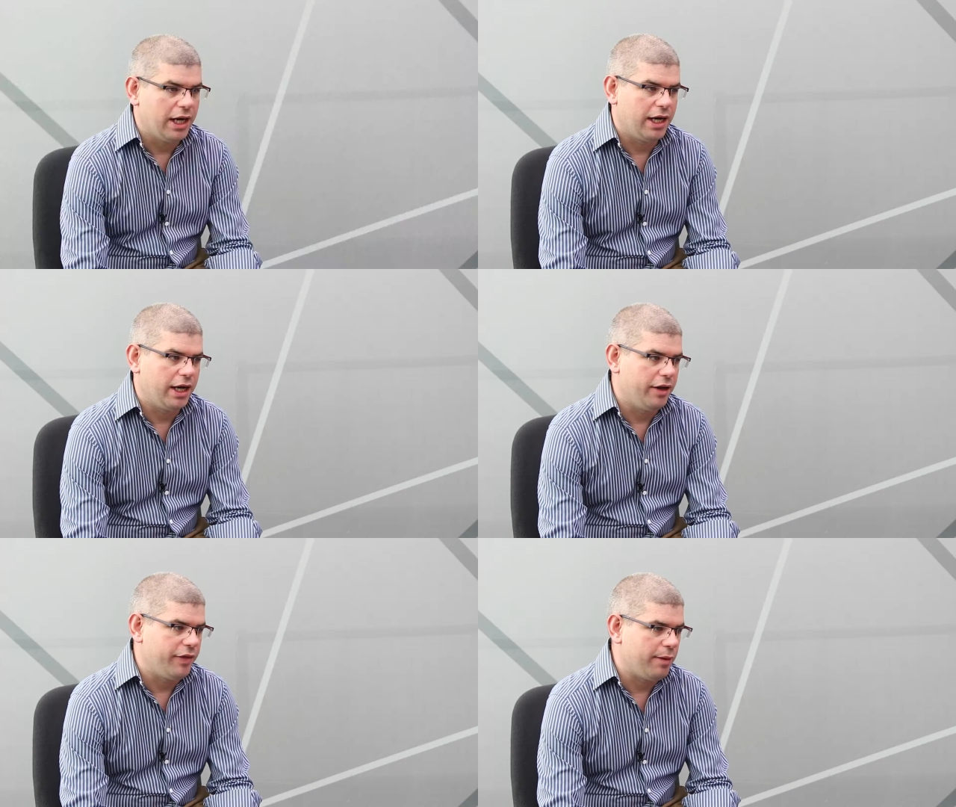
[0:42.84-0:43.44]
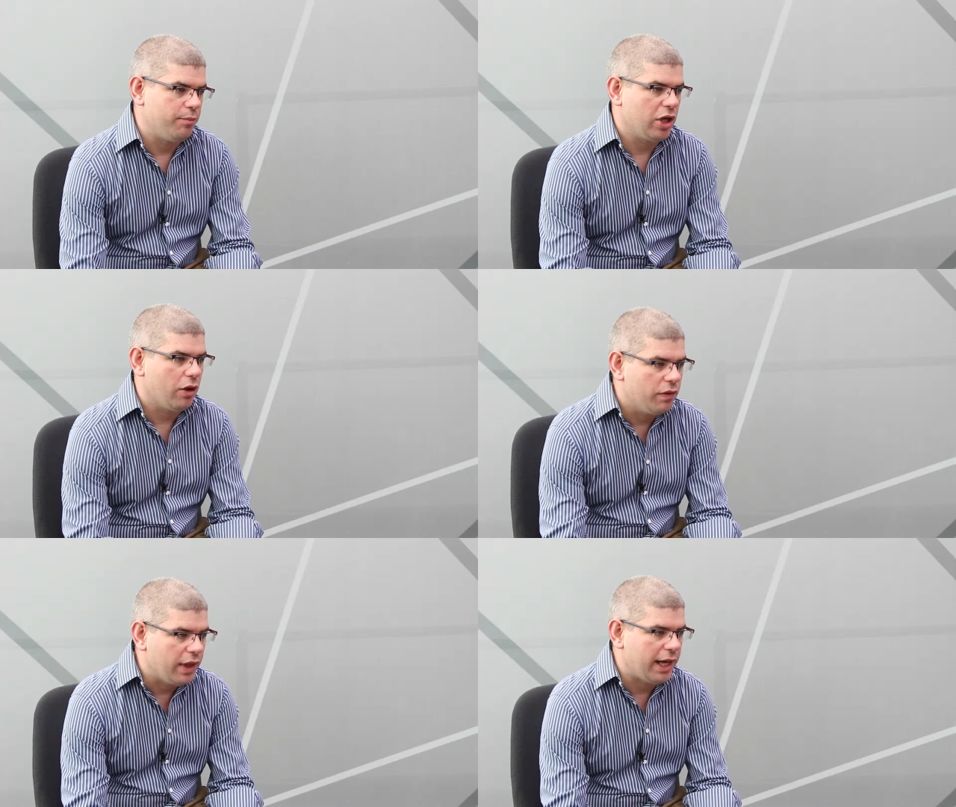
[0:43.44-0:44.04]
And then
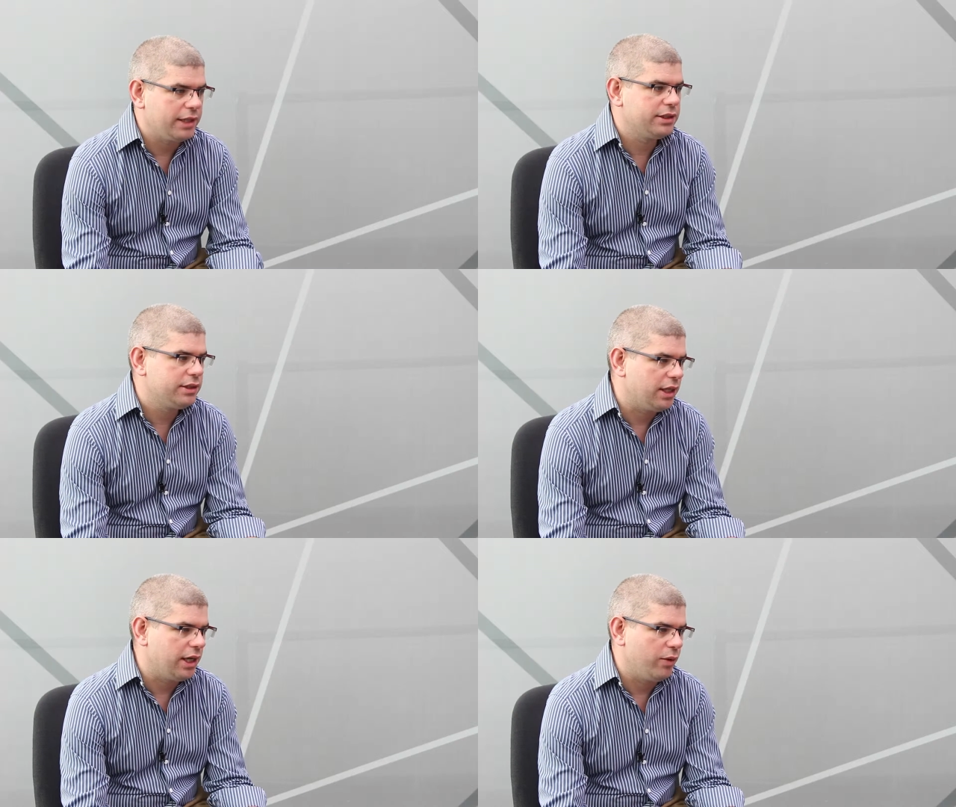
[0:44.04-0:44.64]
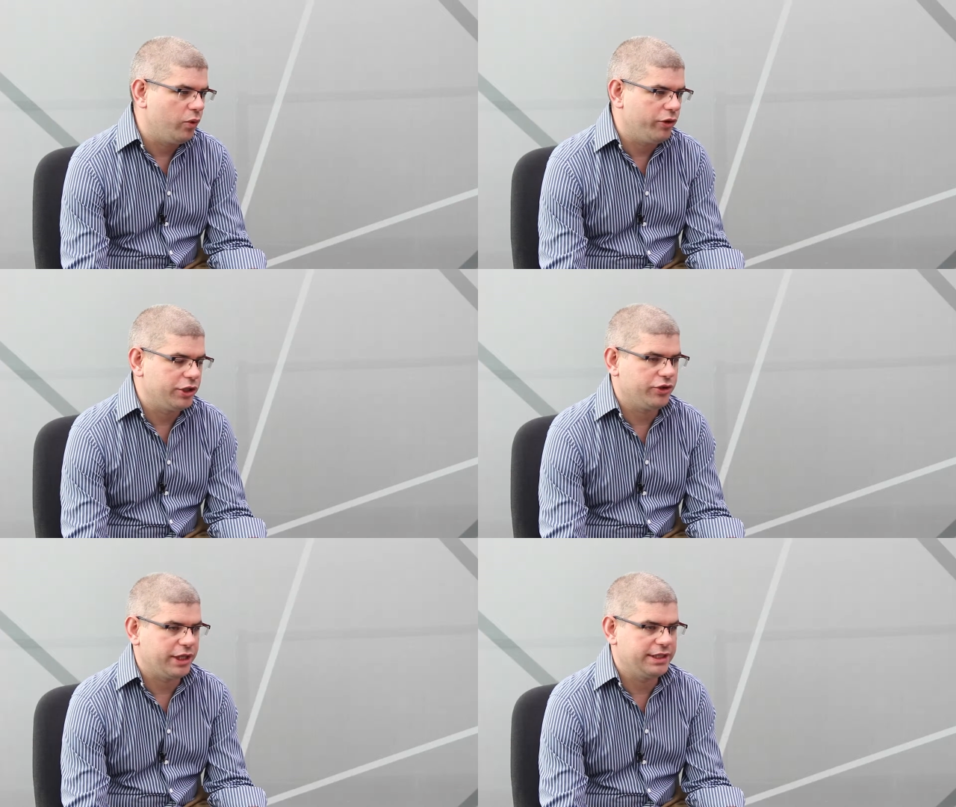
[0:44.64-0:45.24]
beyond that, we're
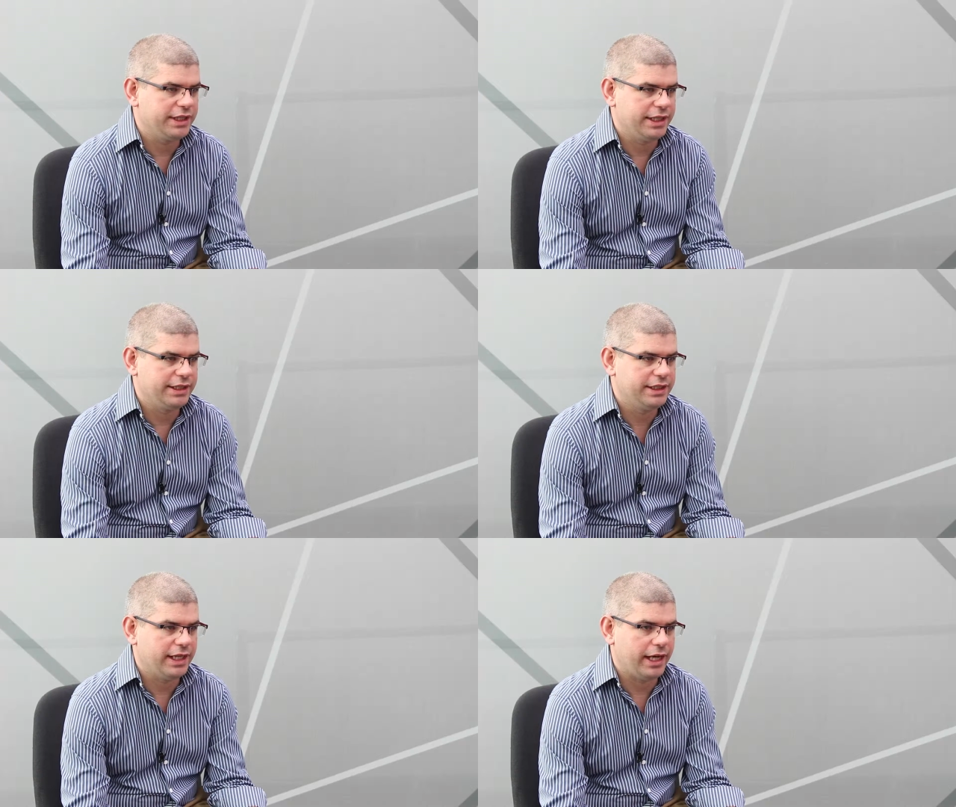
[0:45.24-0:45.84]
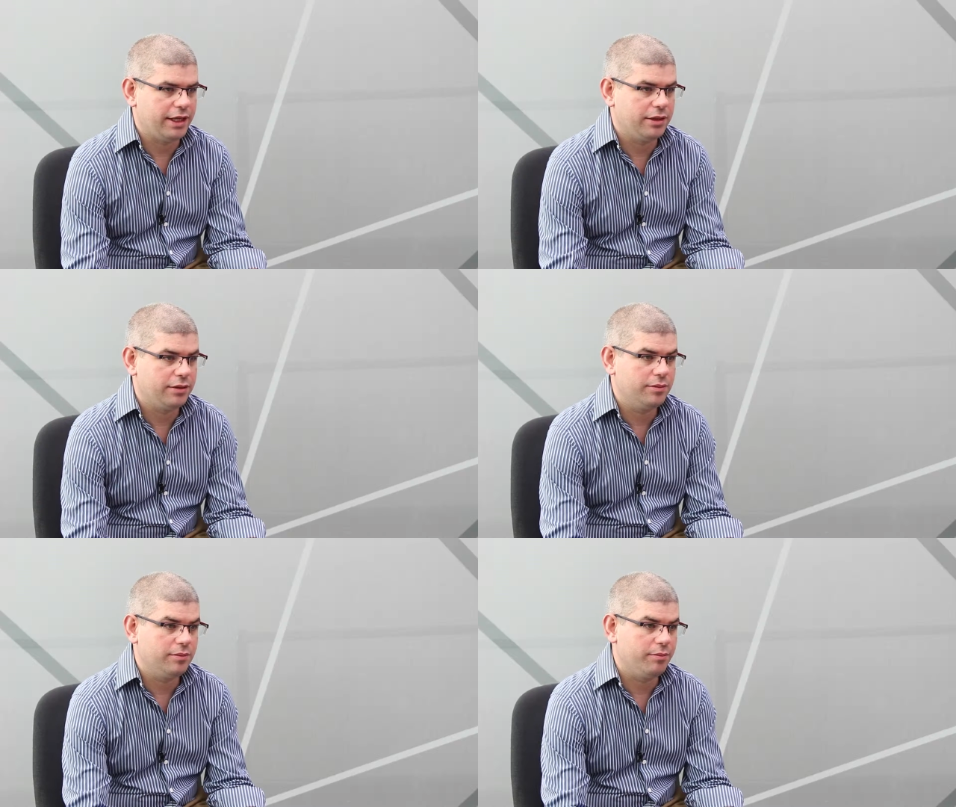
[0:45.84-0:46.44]
interested in
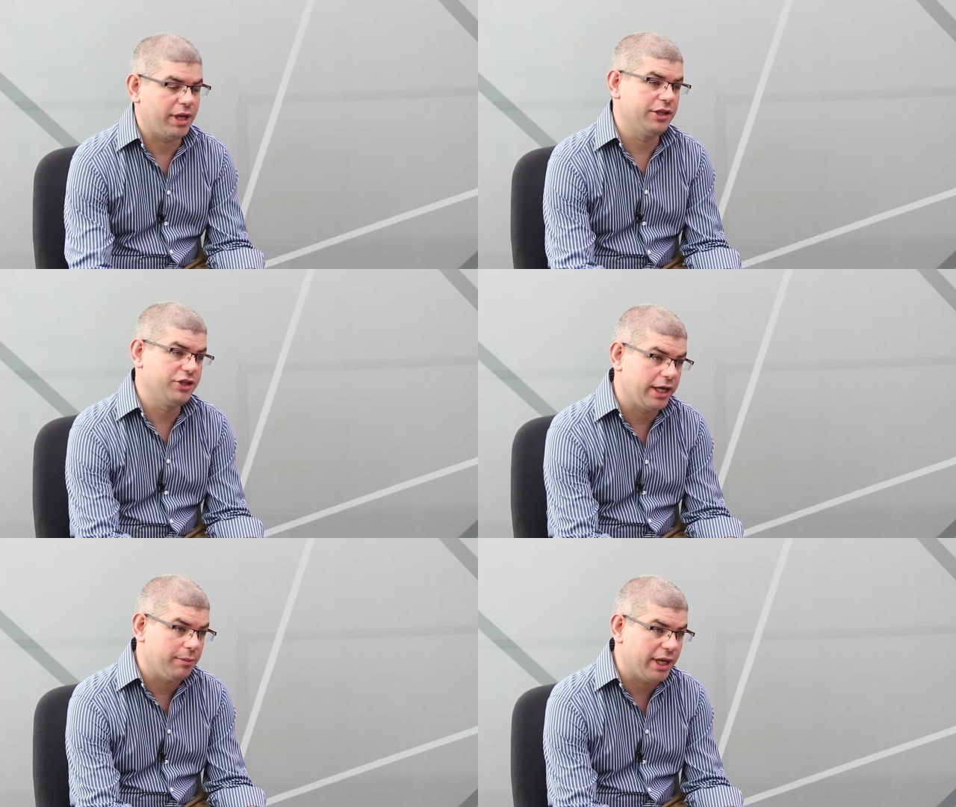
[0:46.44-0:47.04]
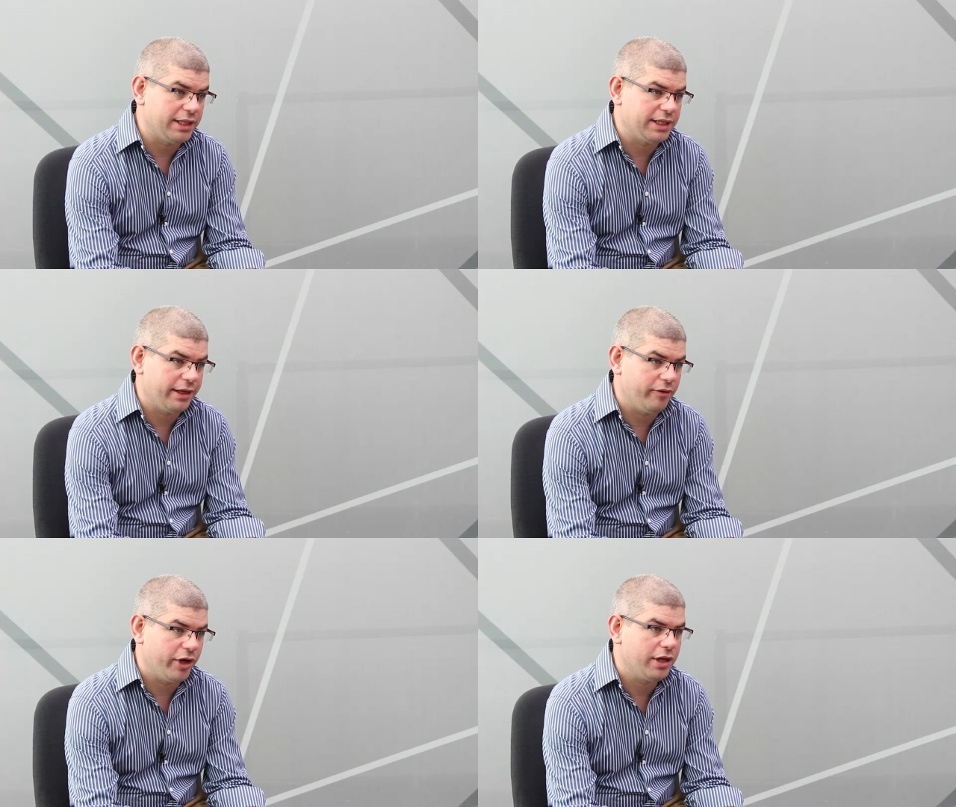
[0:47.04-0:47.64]
pathogenic
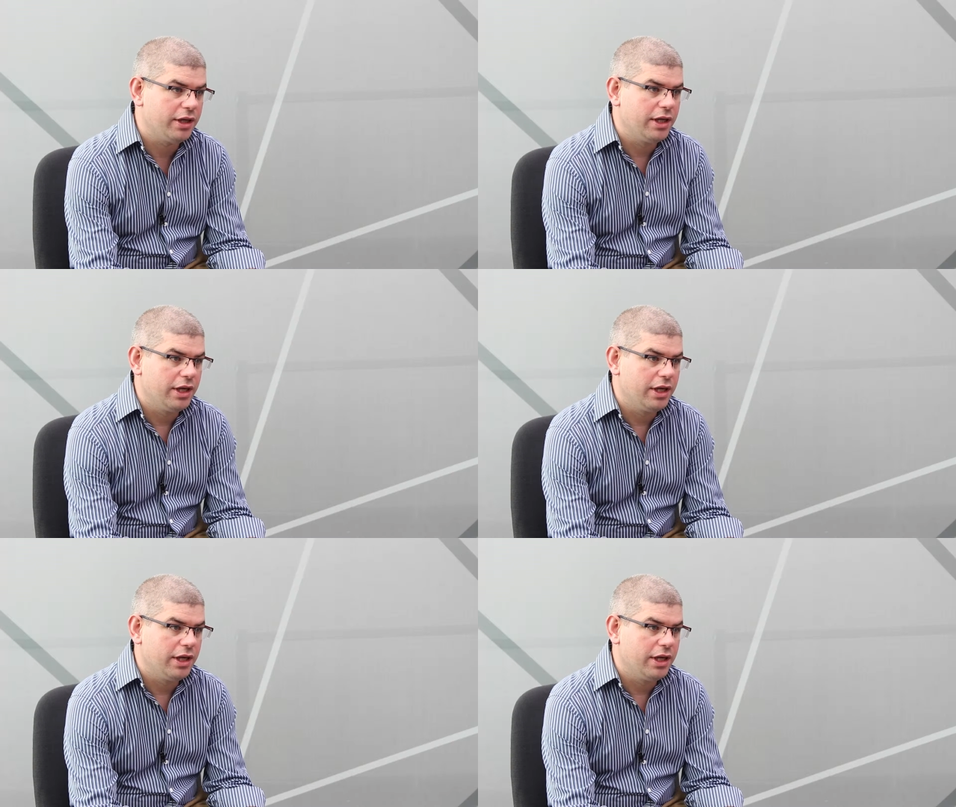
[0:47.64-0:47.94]
bacteria